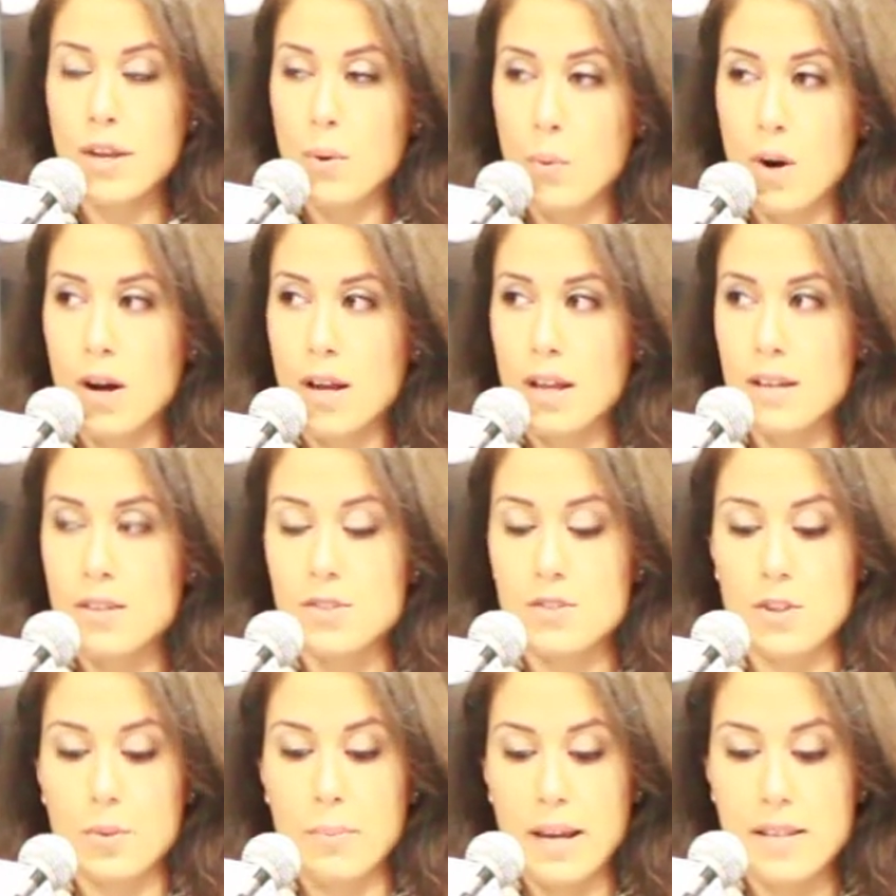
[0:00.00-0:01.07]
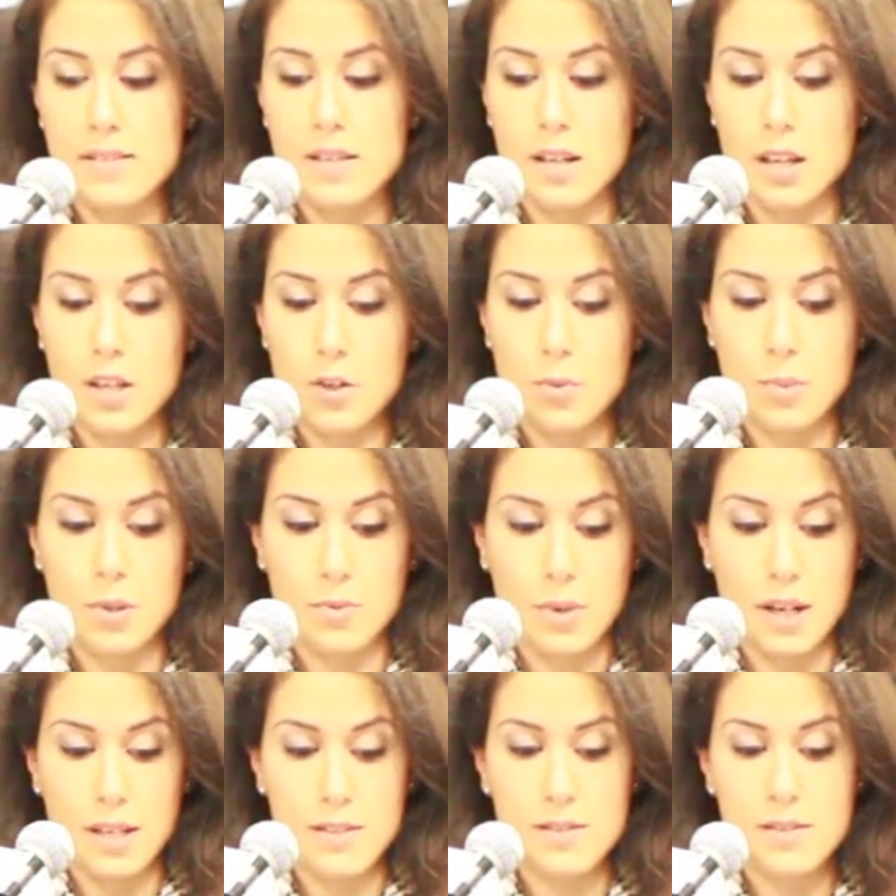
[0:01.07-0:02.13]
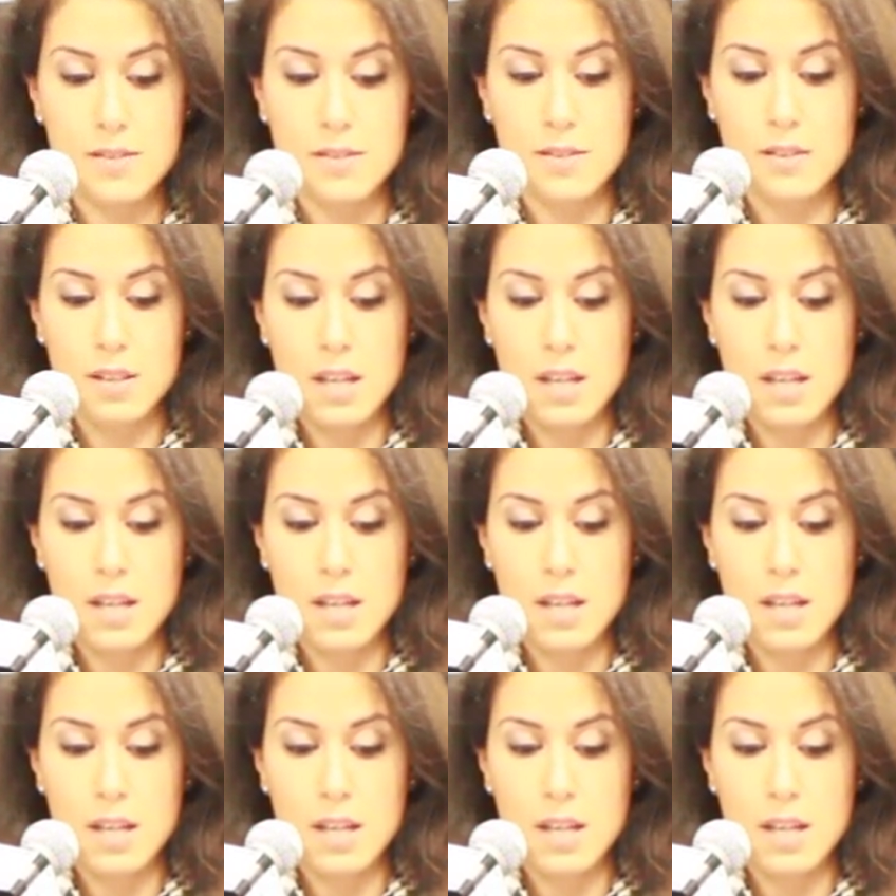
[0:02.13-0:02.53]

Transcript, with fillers: they want is their basic human rights.